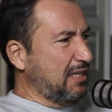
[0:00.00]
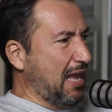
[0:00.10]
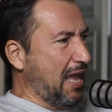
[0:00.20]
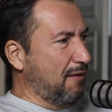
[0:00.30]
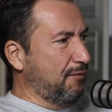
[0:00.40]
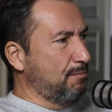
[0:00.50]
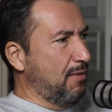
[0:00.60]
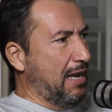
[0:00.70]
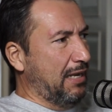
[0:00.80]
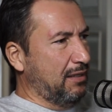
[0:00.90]
I have in
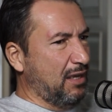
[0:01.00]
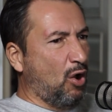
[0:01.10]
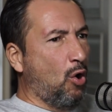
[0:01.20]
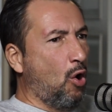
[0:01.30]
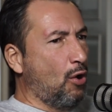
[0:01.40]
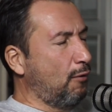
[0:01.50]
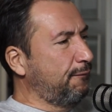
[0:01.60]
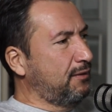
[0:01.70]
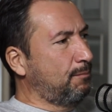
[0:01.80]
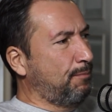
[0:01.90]
mind a core
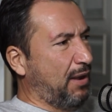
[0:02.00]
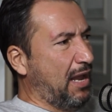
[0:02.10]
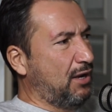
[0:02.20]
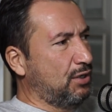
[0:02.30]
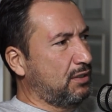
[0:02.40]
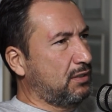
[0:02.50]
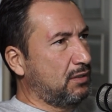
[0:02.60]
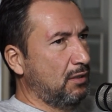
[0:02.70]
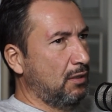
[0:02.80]
of players